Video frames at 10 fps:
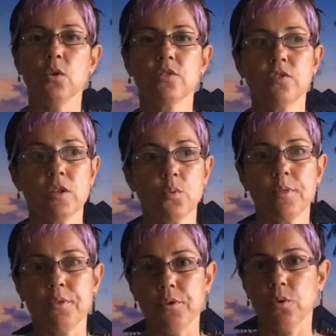you and share
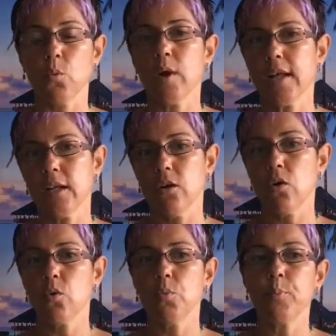with you what I
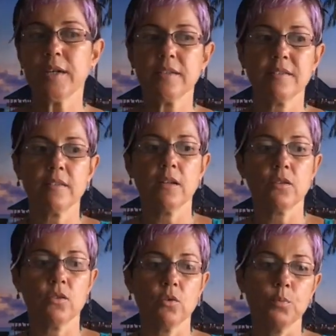know, but it's
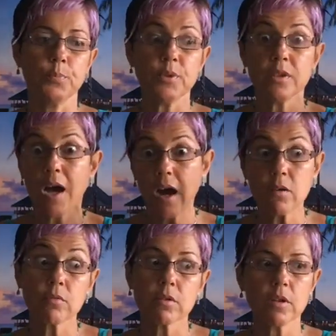not to put
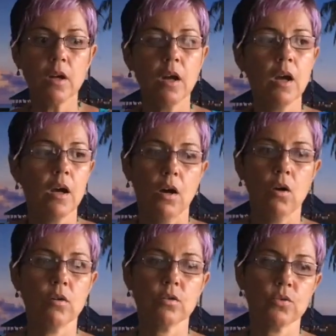down
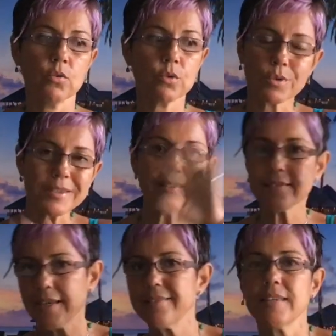or to
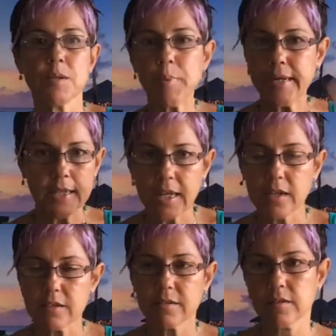criticize anybody
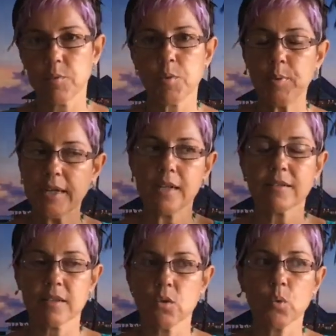else. Everybody else
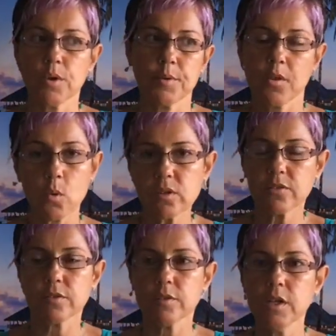can do whatever they want
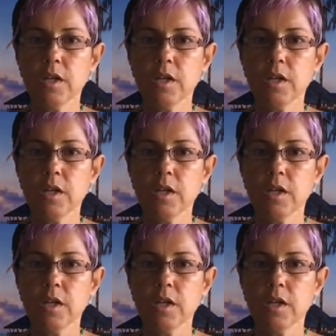to.